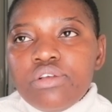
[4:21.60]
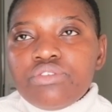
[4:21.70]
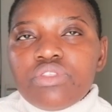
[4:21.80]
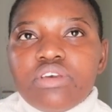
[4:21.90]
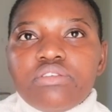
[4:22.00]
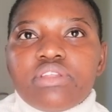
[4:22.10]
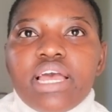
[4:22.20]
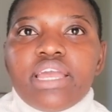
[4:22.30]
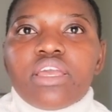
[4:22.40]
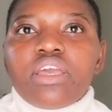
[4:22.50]
so there's
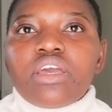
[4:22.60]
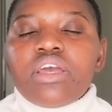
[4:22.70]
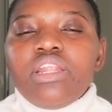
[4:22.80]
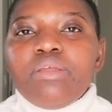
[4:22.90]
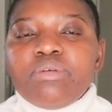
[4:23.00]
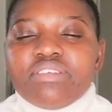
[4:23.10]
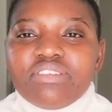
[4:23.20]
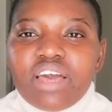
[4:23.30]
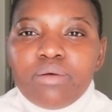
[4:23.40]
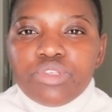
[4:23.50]
like
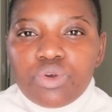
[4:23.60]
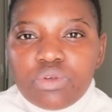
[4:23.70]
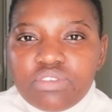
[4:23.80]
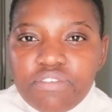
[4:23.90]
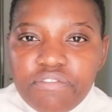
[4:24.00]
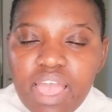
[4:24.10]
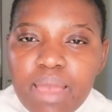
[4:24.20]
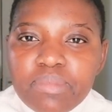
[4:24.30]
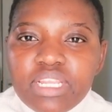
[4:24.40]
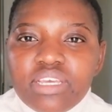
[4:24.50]
limited time to go see
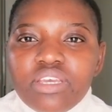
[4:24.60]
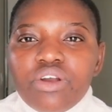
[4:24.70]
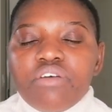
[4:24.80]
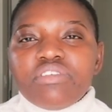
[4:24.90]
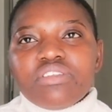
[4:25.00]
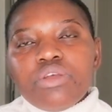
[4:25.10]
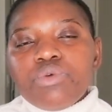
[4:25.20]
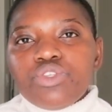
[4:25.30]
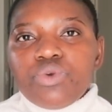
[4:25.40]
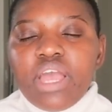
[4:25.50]
family obviously
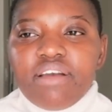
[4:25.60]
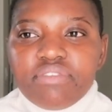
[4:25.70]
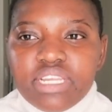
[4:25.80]
we do have